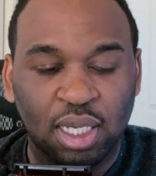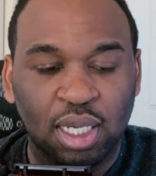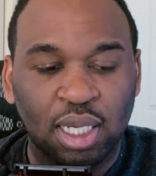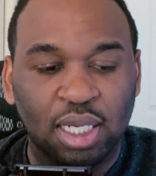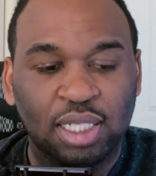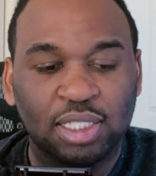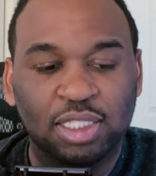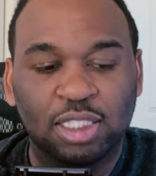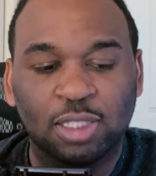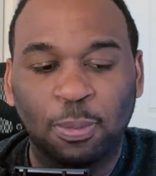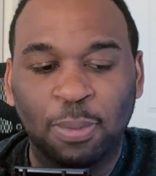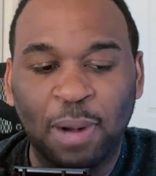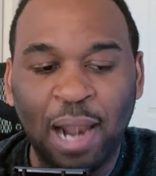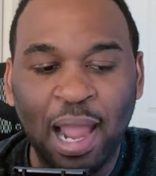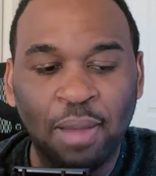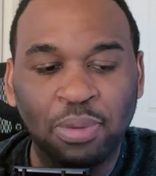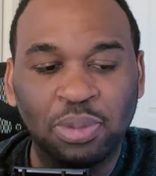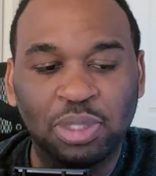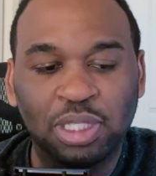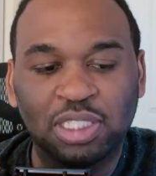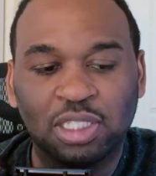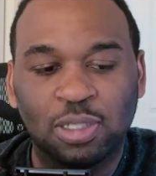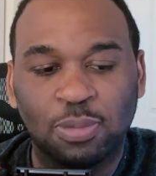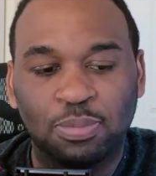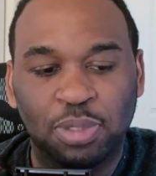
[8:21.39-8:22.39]
Because the
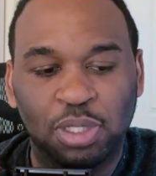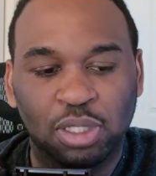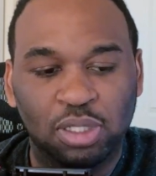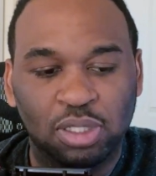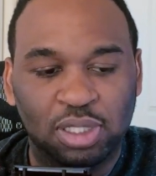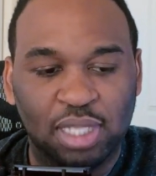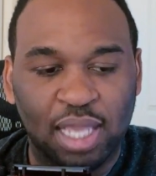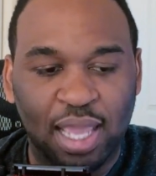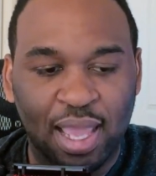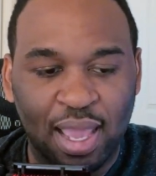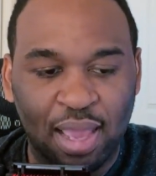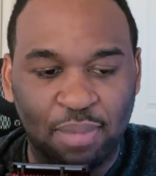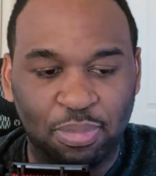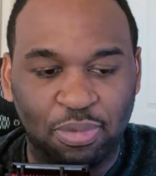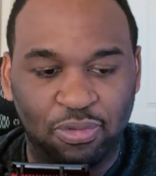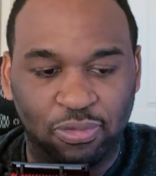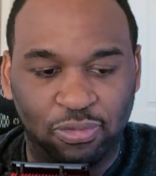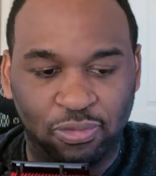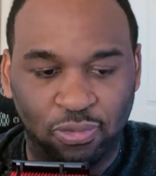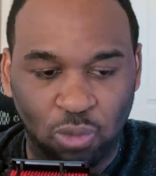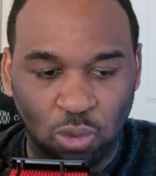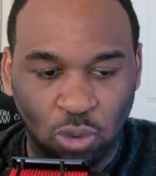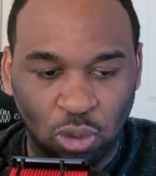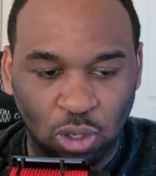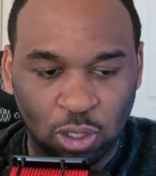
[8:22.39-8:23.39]
problem these computers had
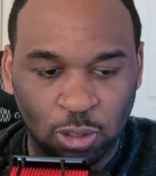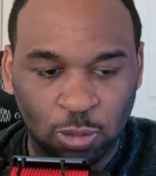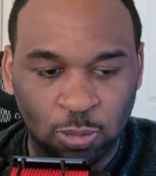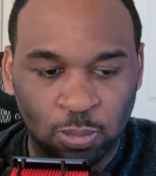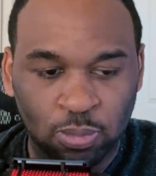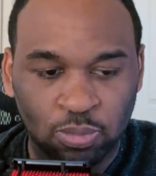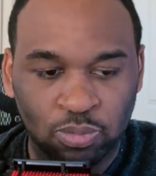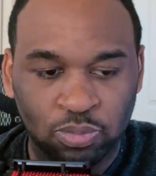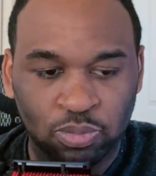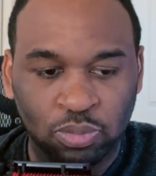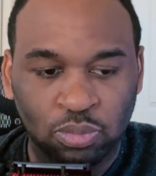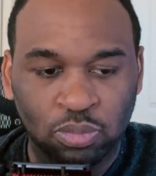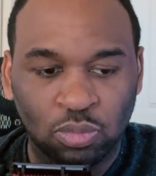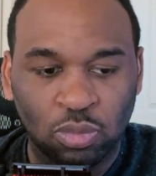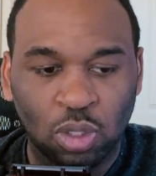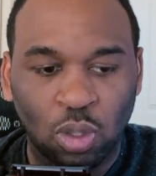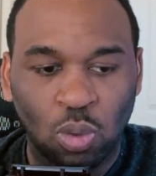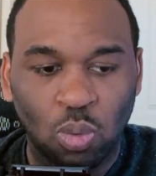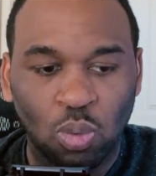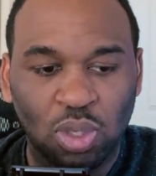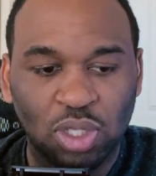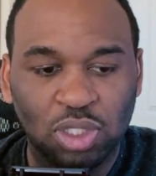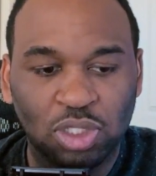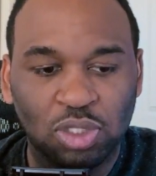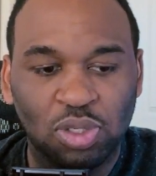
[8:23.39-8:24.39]
before
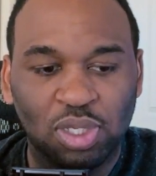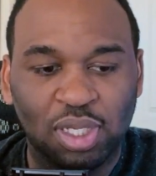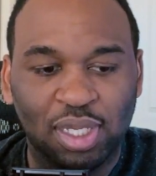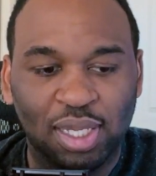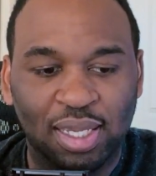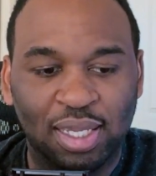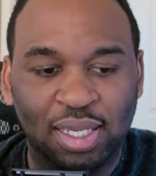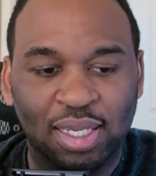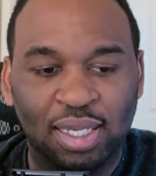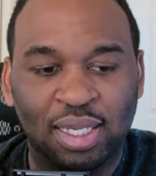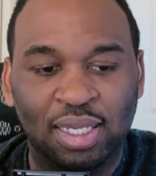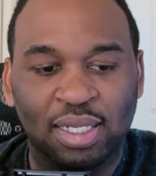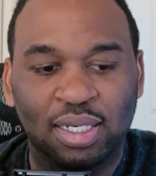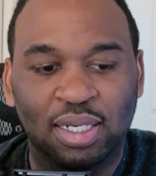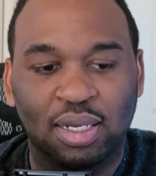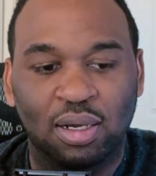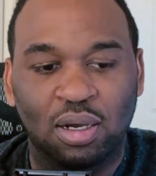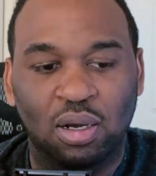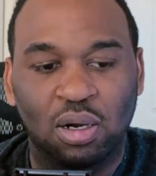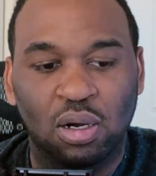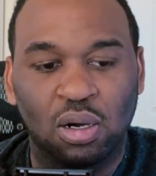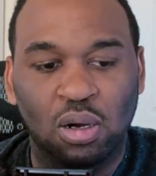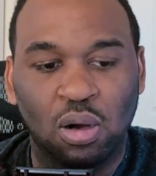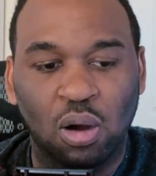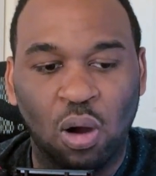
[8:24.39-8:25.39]
was you can't
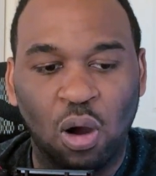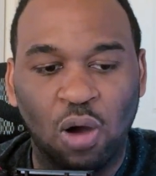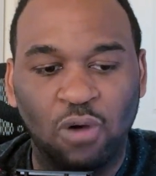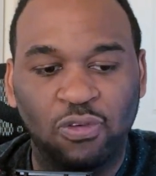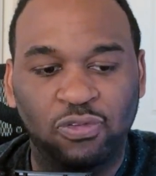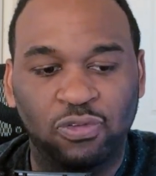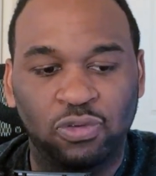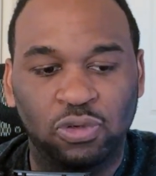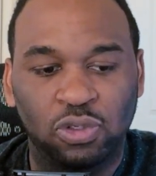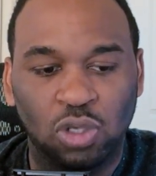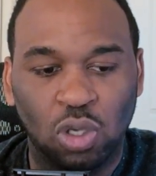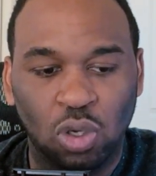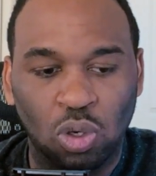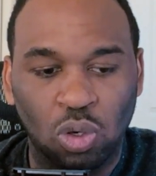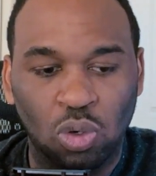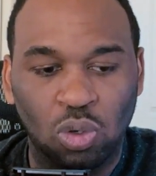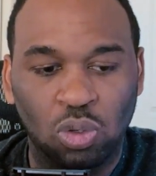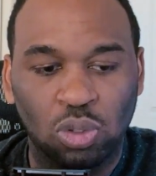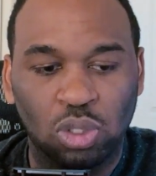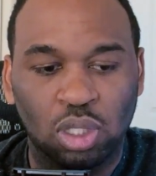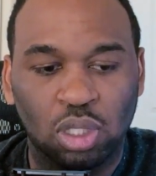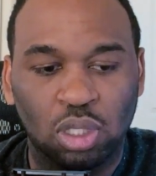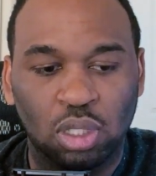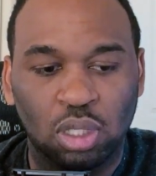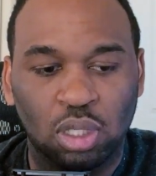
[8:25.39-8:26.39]

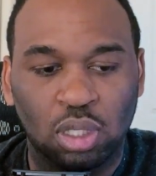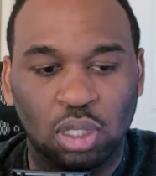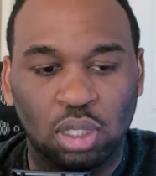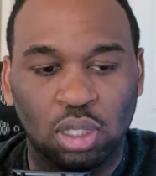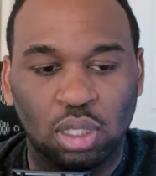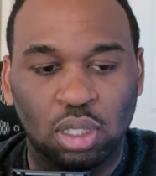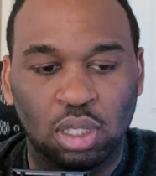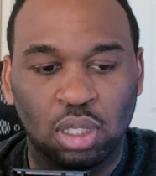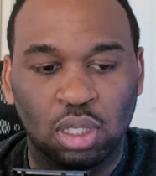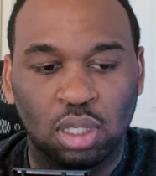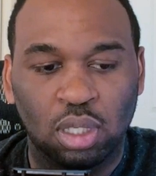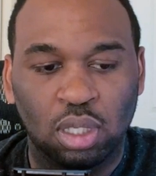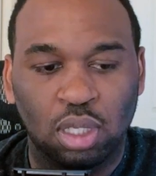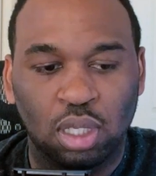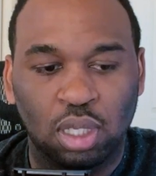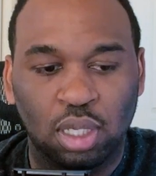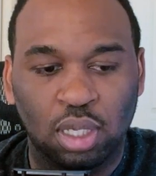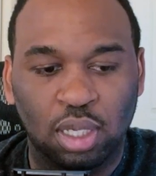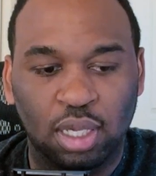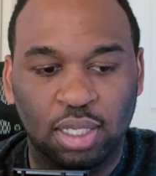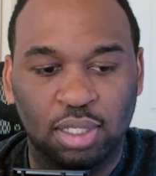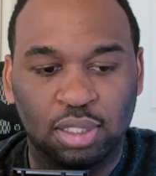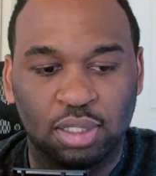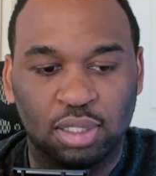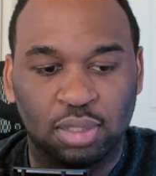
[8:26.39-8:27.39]
offload
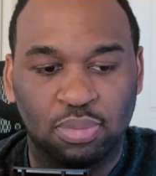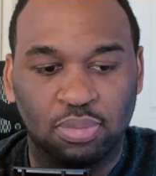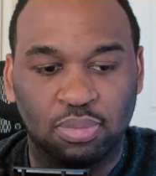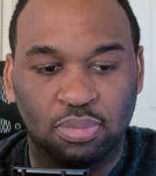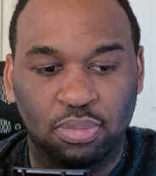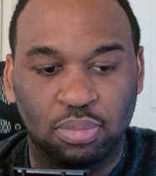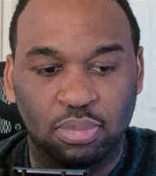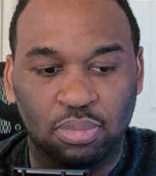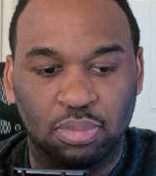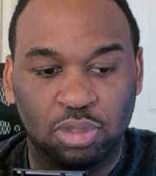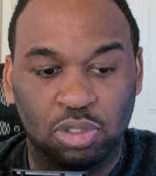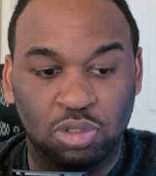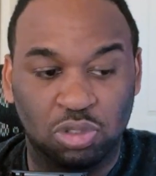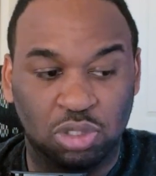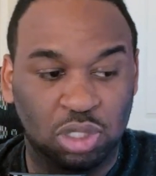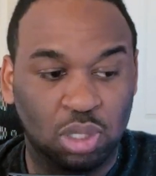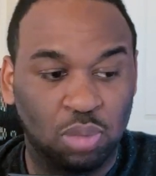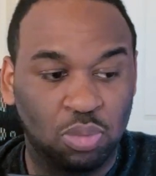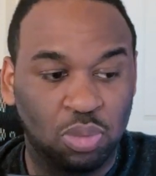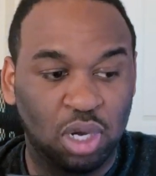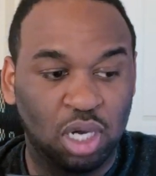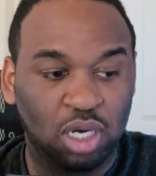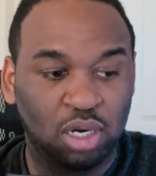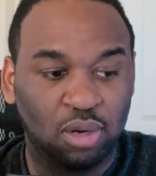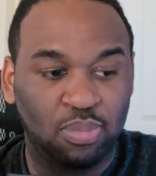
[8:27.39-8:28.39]
it to
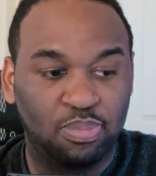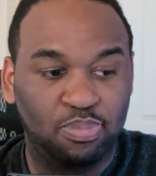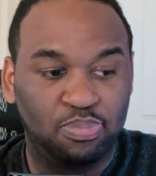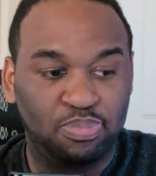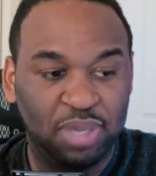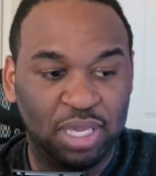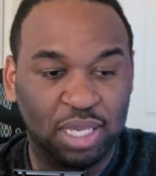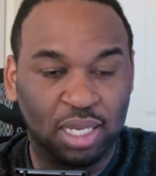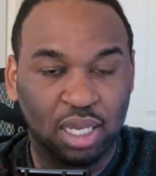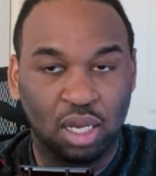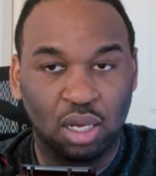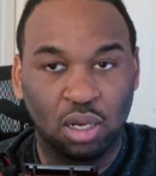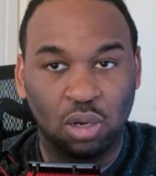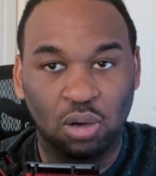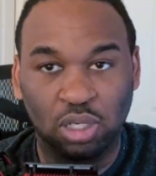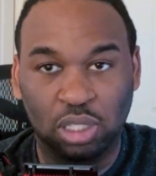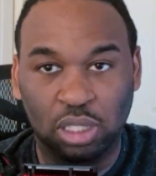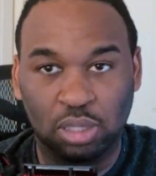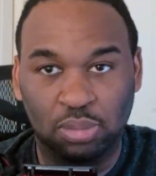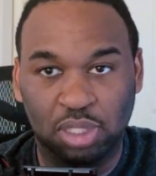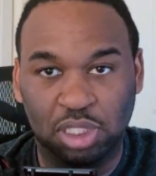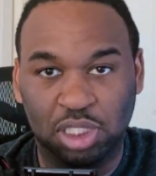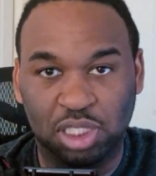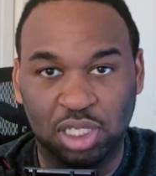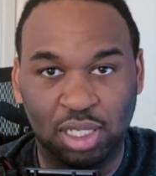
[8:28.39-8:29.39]
some other big
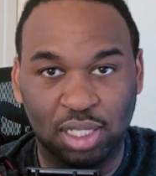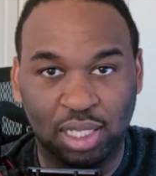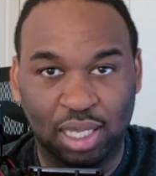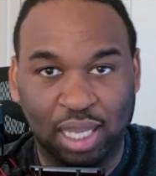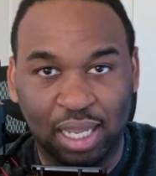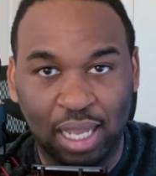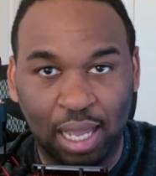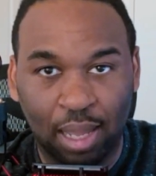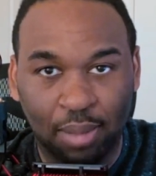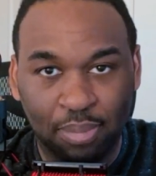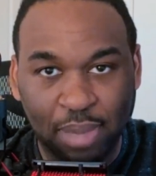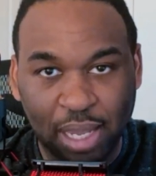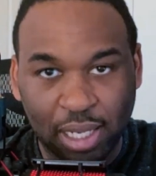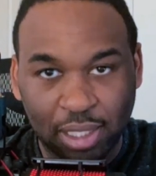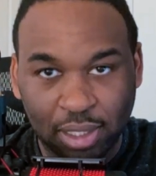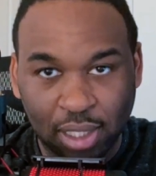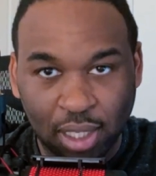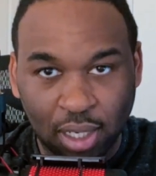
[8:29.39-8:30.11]
honky machine like I got back